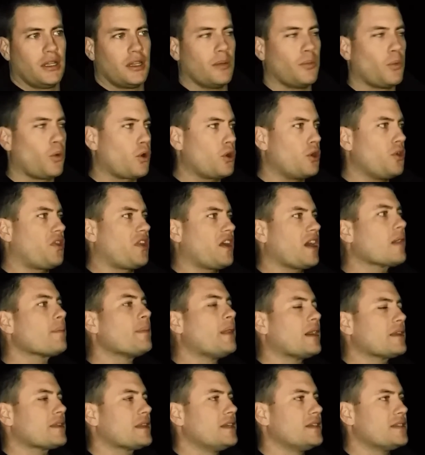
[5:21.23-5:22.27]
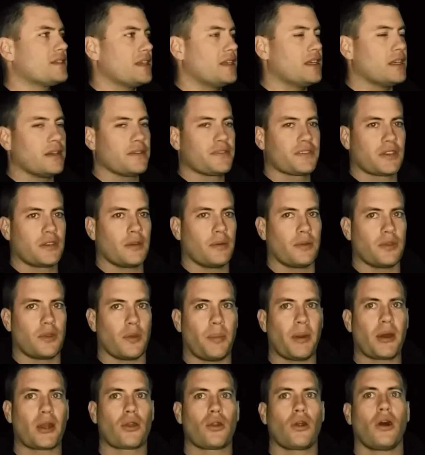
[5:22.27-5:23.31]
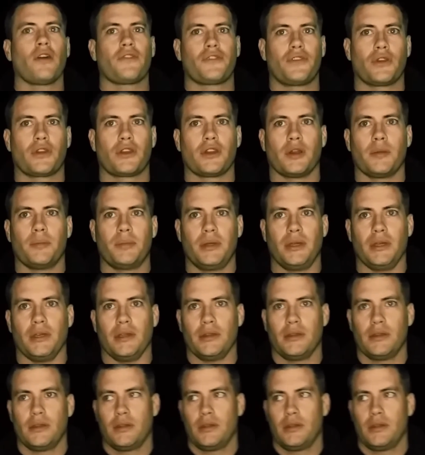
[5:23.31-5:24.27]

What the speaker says: The more you think about these ifs, the better off you're going to be.